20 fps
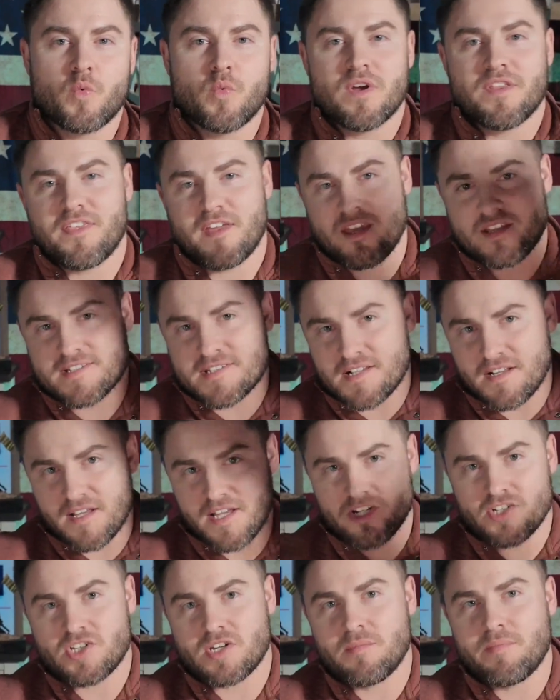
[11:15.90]
with
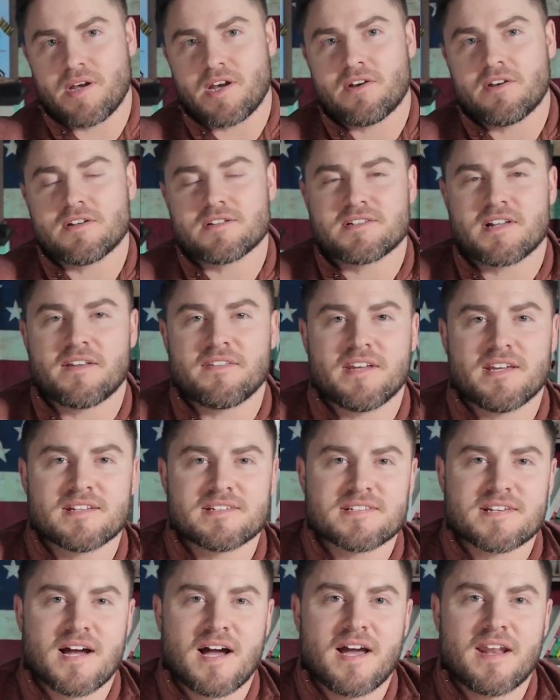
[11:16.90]
insulation barriers on the
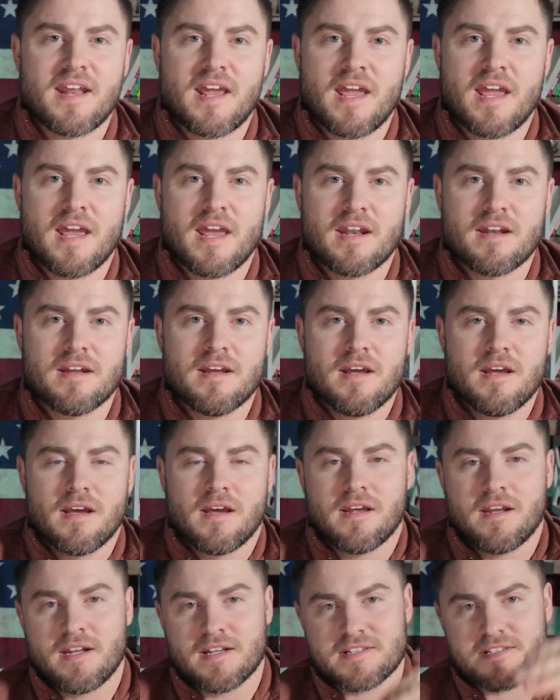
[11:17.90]
inside, and
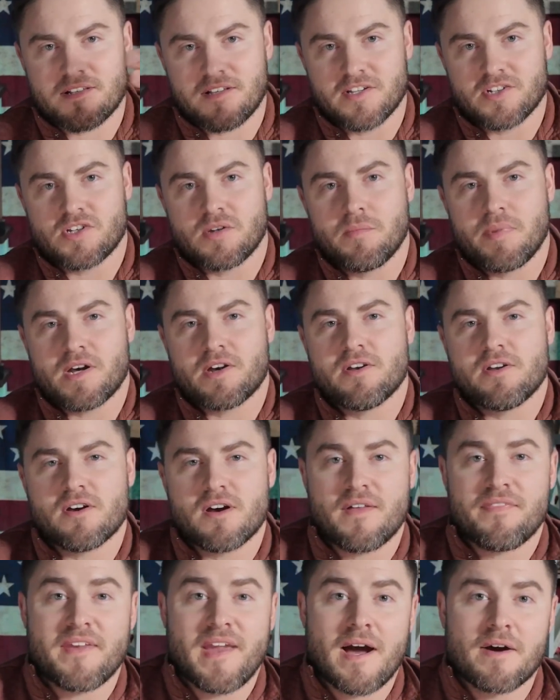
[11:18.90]
an insulation barrier
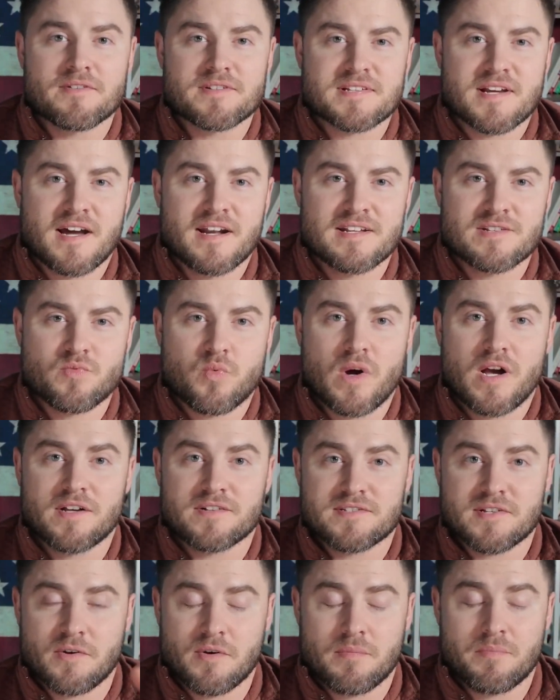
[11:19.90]
on the outside as well.
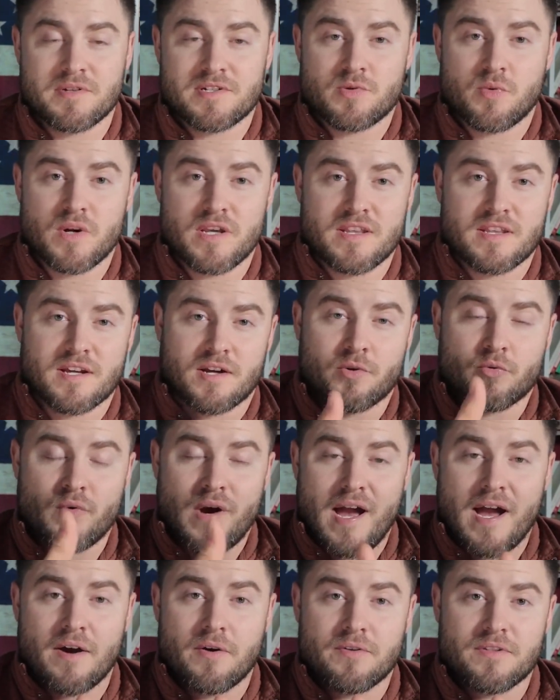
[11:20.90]
So in between the
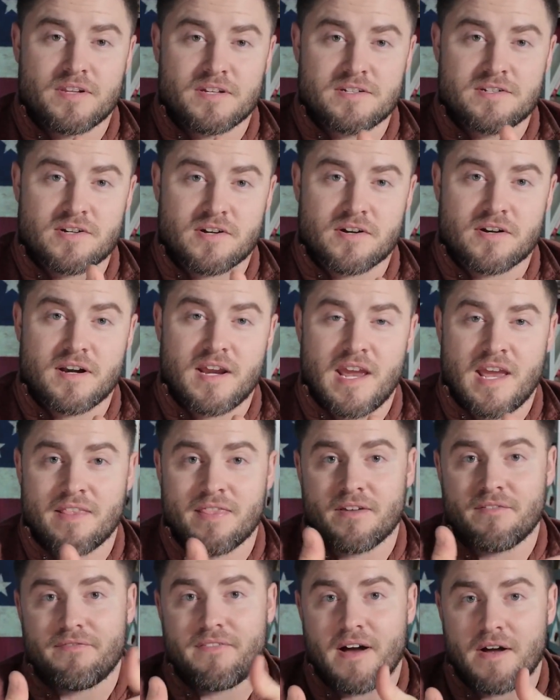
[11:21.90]
ground, the dirt,
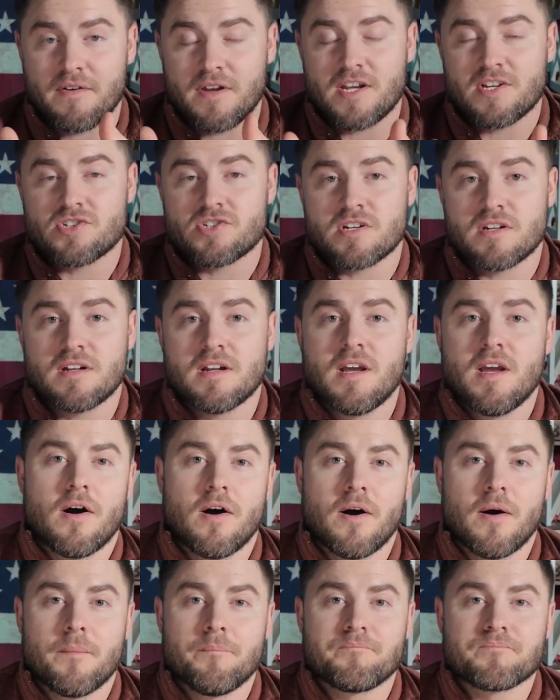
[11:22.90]
and the foundation.
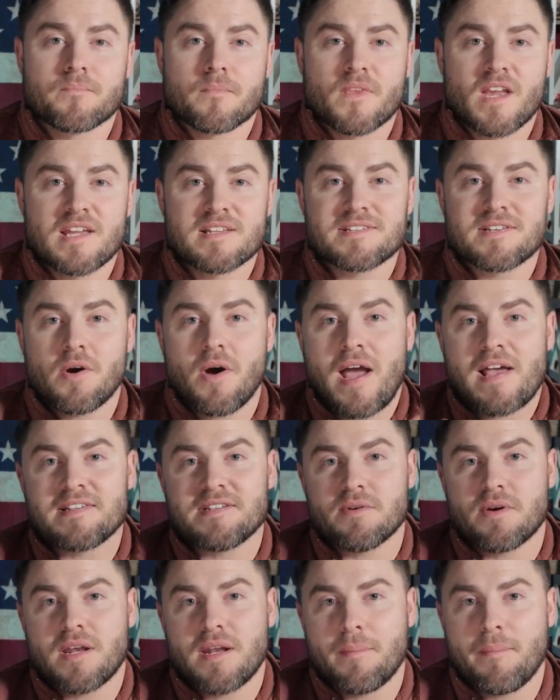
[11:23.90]
And so as
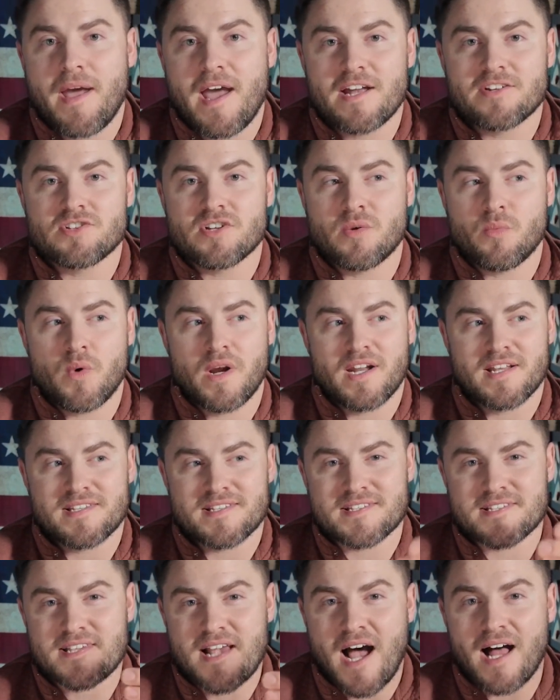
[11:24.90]
you can imagine, when
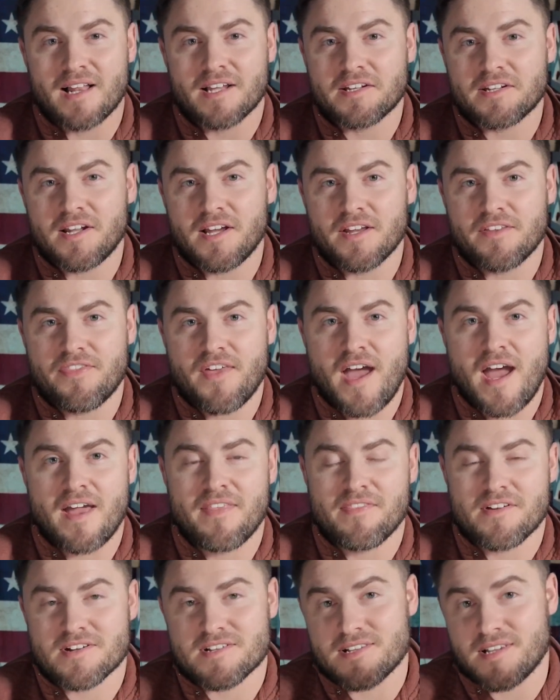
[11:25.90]
it's solid like that
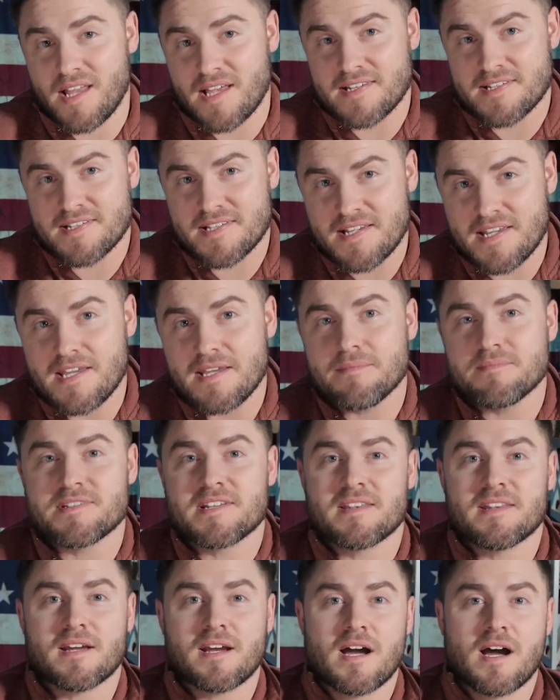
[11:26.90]
and there's less seams
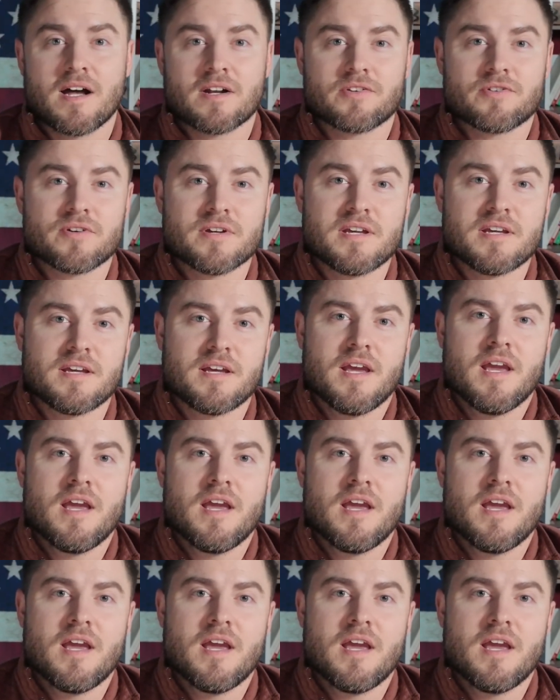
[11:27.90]
in the concrete,